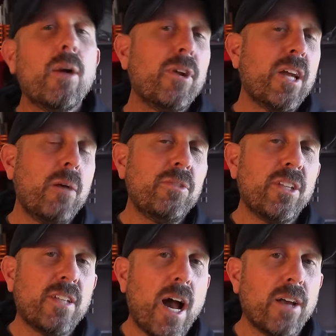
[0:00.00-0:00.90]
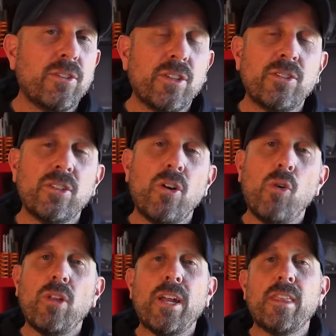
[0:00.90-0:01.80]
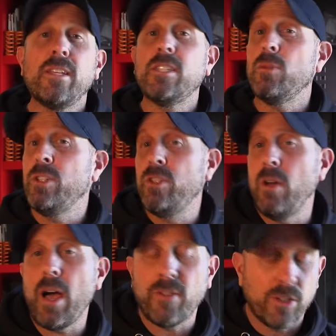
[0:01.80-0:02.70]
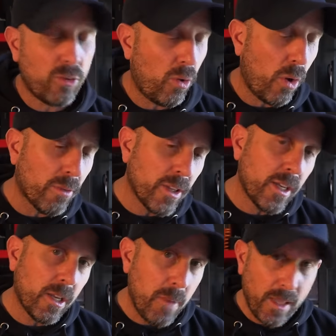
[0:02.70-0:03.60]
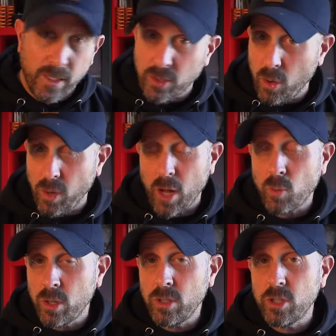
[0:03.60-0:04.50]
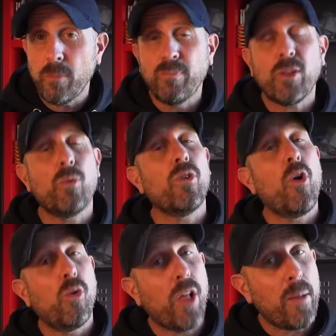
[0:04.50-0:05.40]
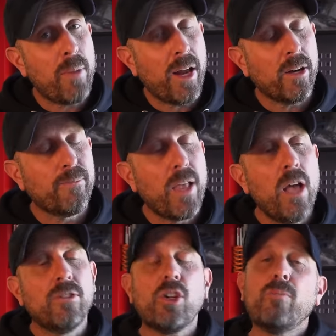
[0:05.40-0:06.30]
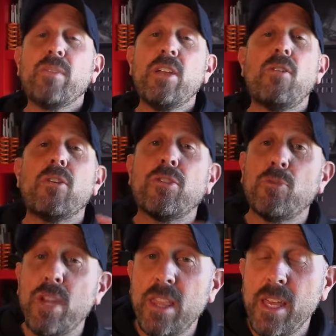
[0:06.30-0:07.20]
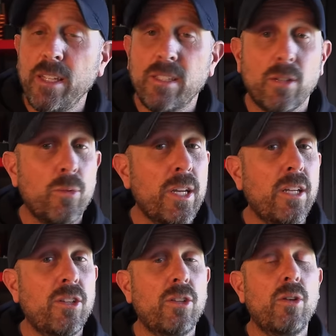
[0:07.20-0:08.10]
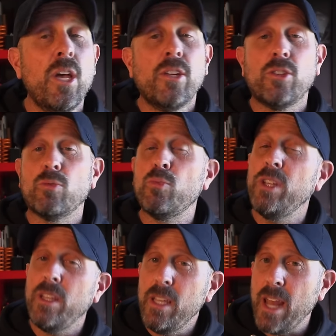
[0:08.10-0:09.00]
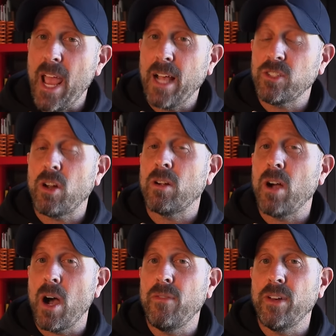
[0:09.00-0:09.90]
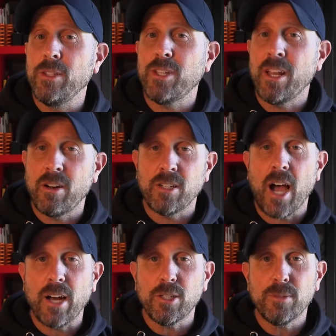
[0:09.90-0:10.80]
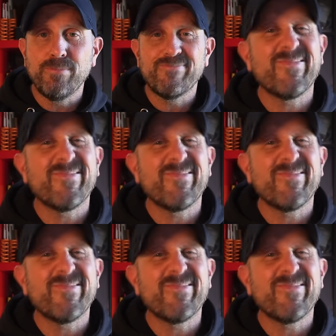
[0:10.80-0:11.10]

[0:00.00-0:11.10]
Now, when it comes to tires, there's a whole lot of things that we do have control over that can make things a whole lot worse or a whole lot better. So here are three things that we can do to really enhance our confidence in our tires.